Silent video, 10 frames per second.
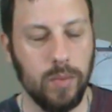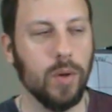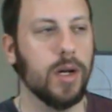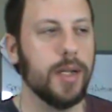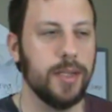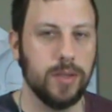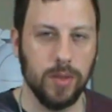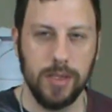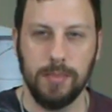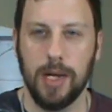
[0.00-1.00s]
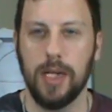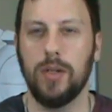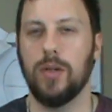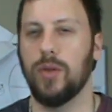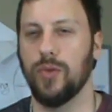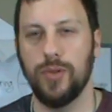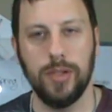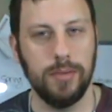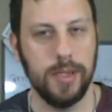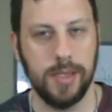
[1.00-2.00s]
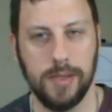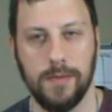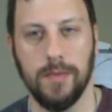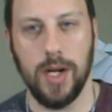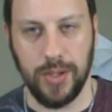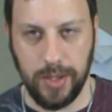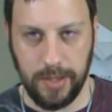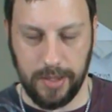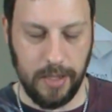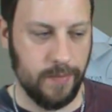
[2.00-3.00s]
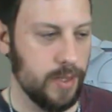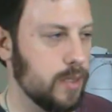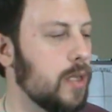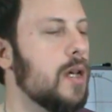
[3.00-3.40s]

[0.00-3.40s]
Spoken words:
newness, the freshness of it.